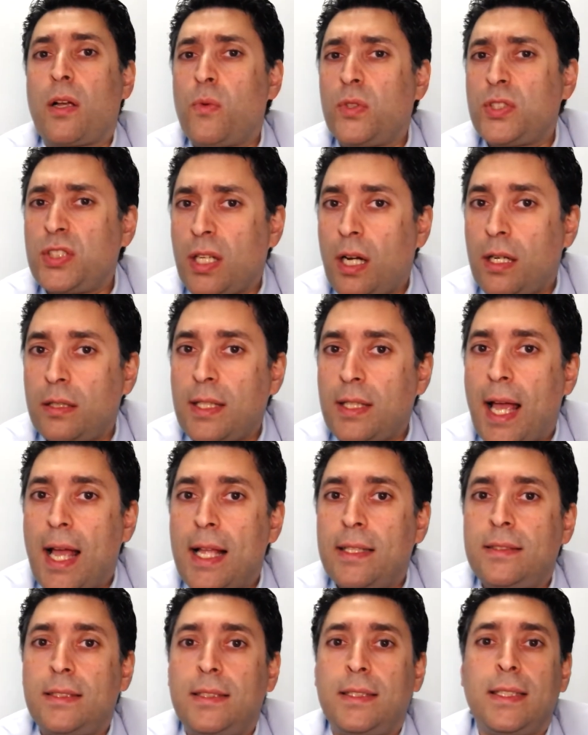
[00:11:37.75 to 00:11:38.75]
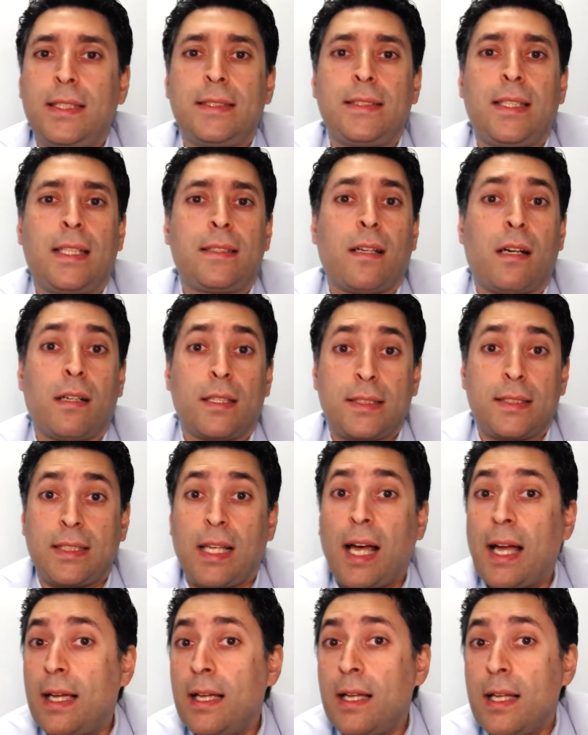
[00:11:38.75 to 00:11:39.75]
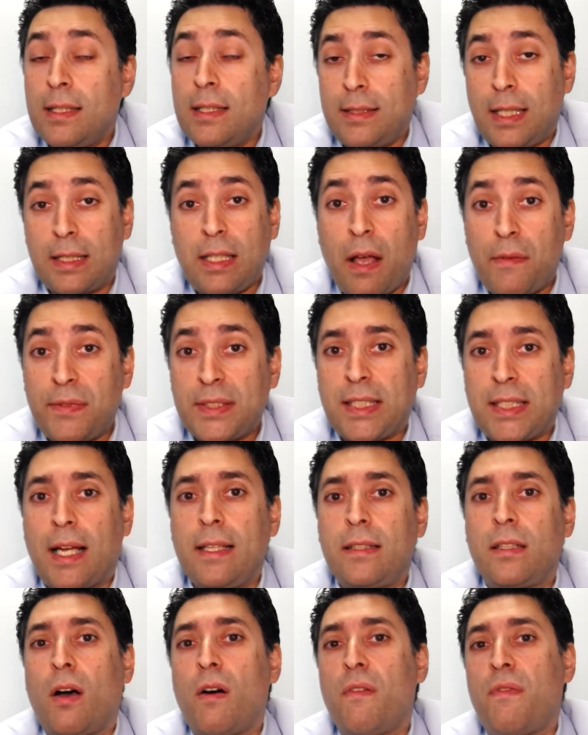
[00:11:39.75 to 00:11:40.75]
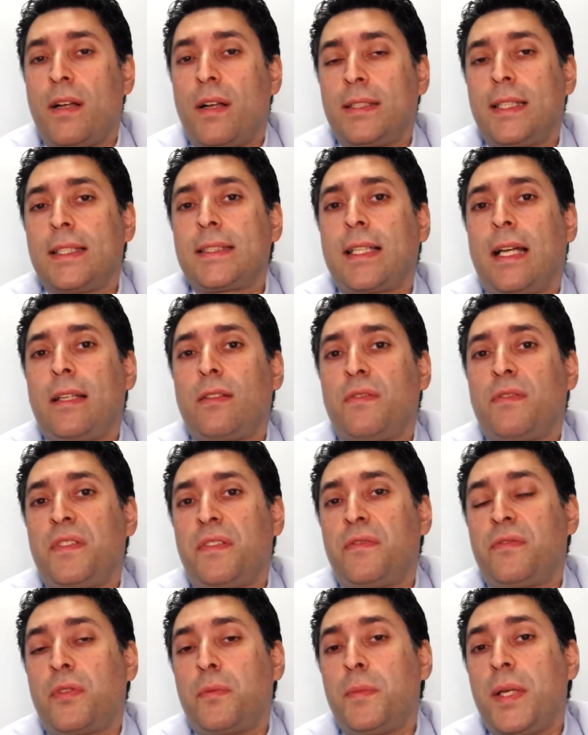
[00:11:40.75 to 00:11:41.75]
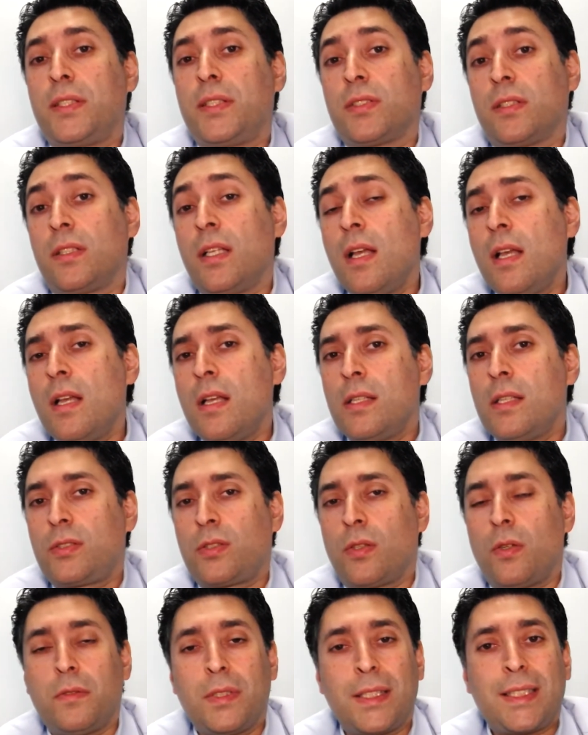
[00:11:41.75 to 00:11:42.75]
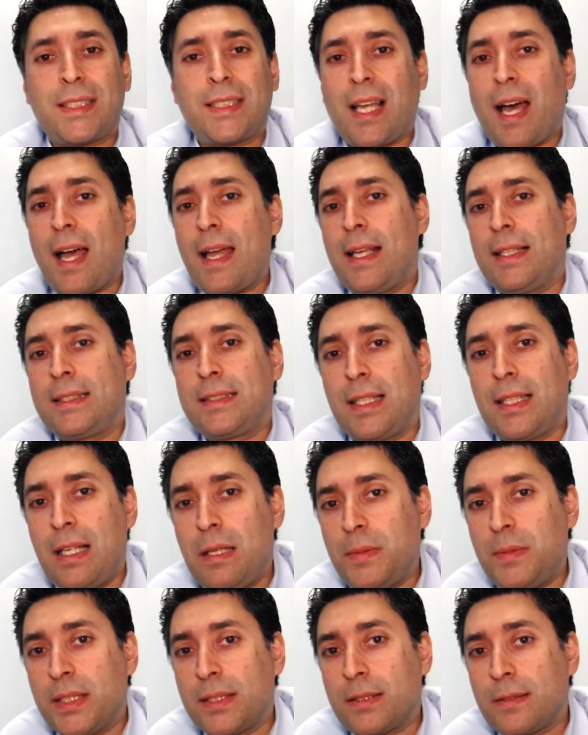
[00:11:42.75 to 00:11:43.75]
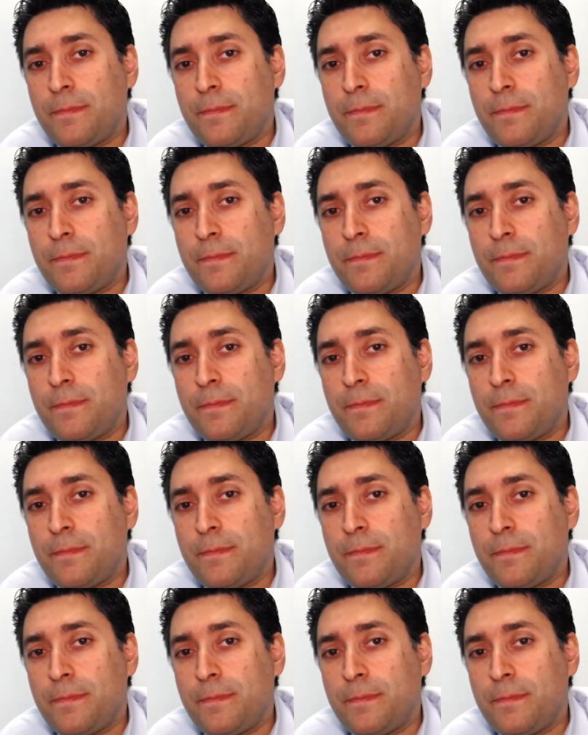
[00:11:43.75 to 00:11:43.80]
Which are the entities that are that have signed off on this kind of information? So sky is the limit,